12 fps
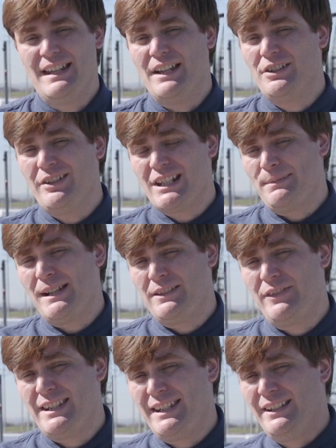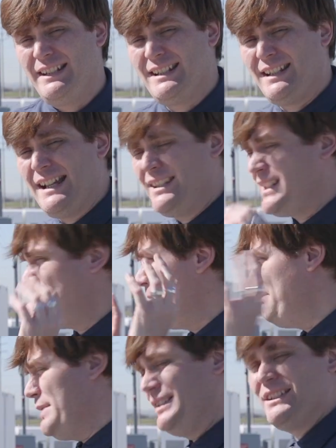Now don't expect facilities like this to
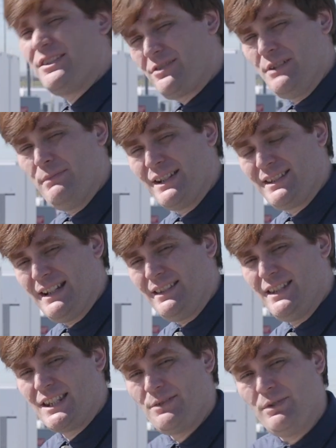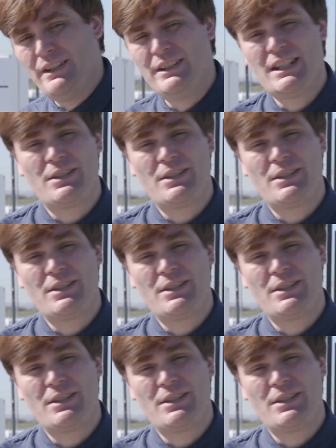be built in three months like this one.